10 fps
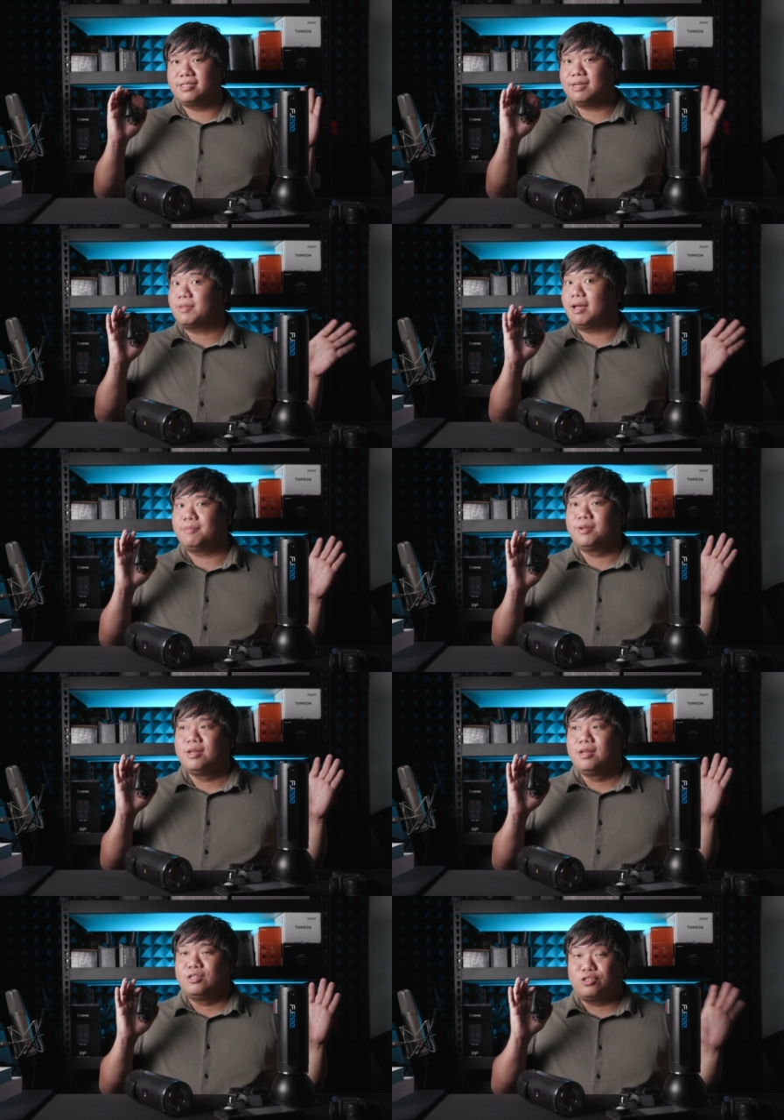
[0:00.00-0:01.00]
sometimes
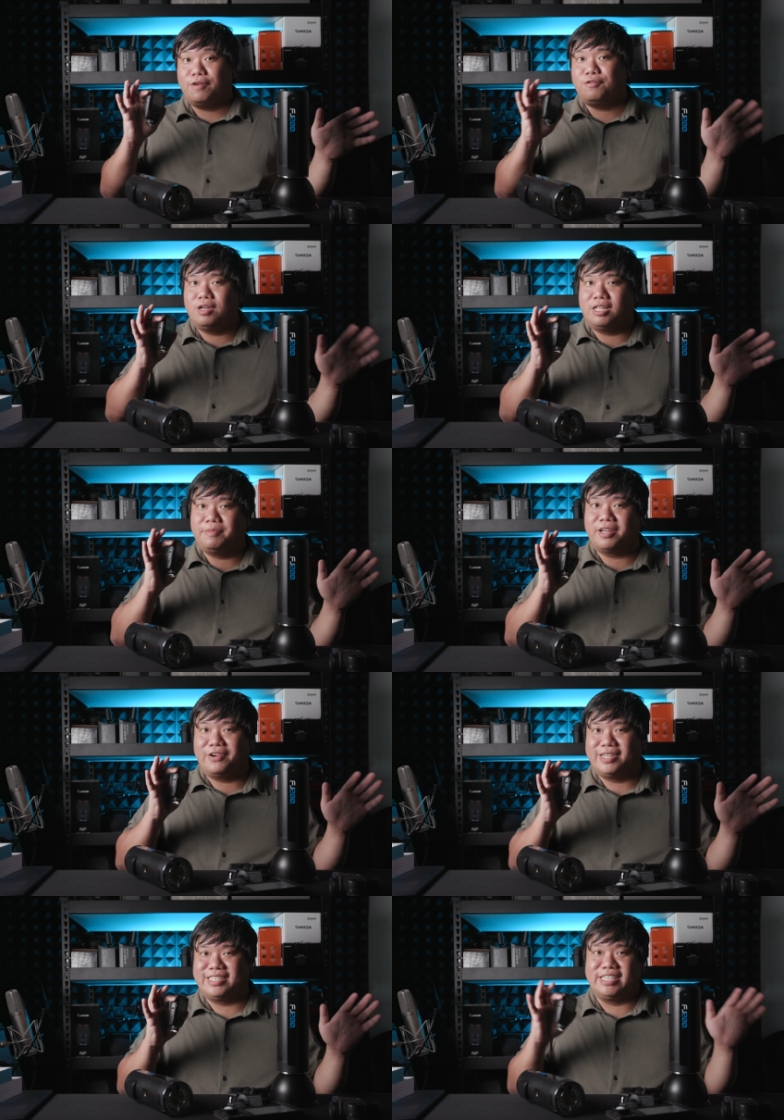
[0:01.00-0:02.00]
drive you a little bit
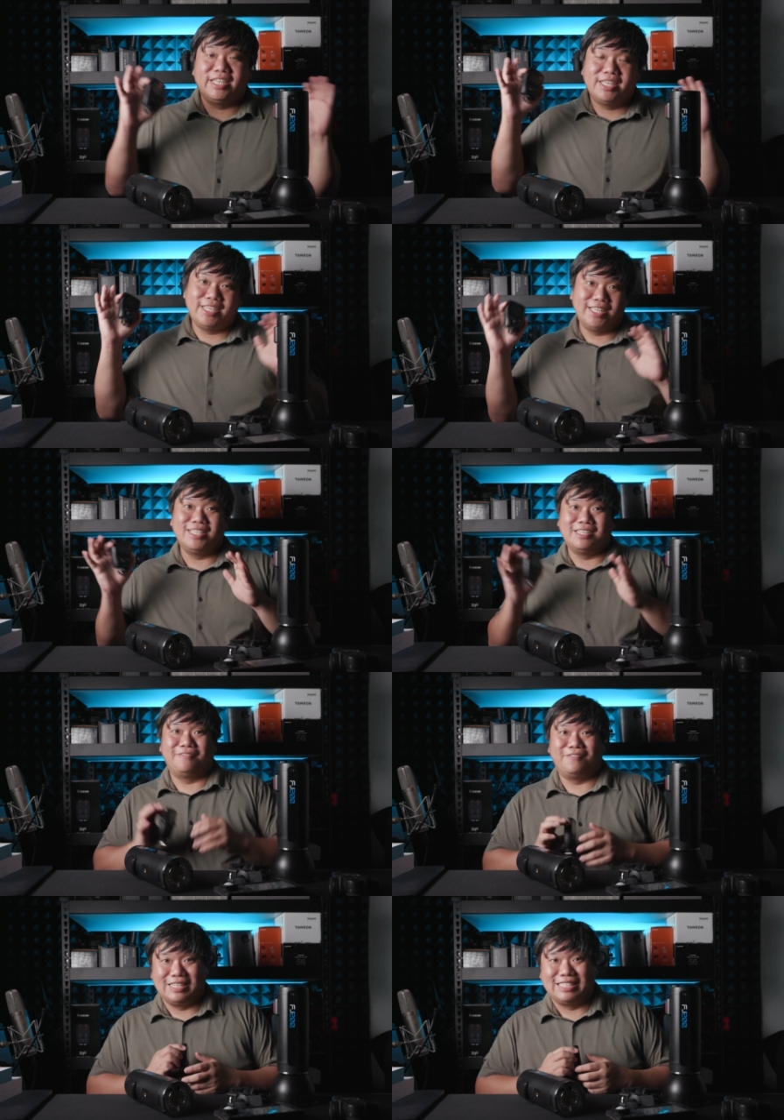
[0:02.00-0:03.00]
crazy in the
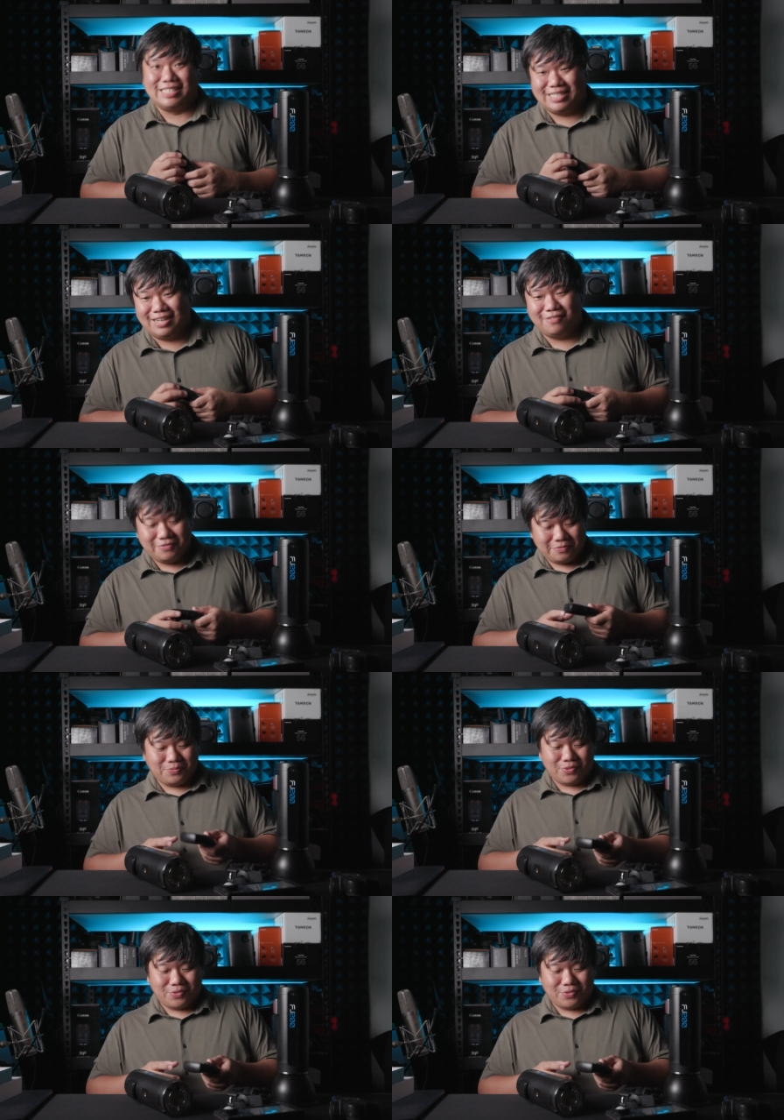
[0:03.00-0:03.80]
field itself.